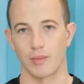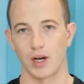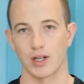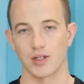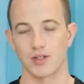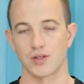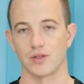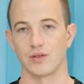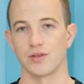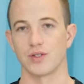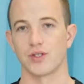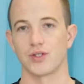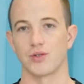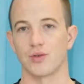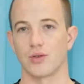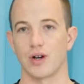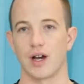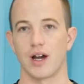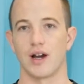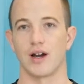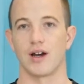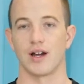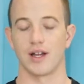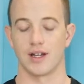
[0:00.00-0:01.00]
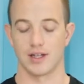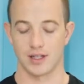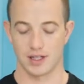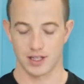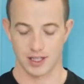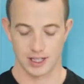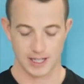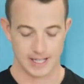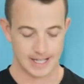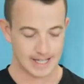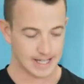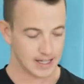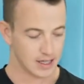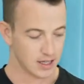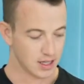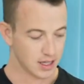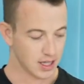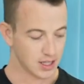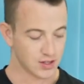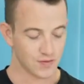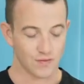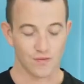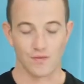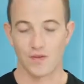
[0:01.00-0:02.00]
muscles, sore areas.
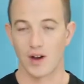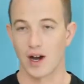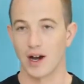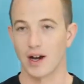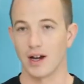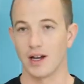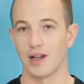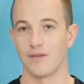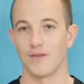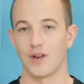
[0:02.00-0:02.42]
It's very,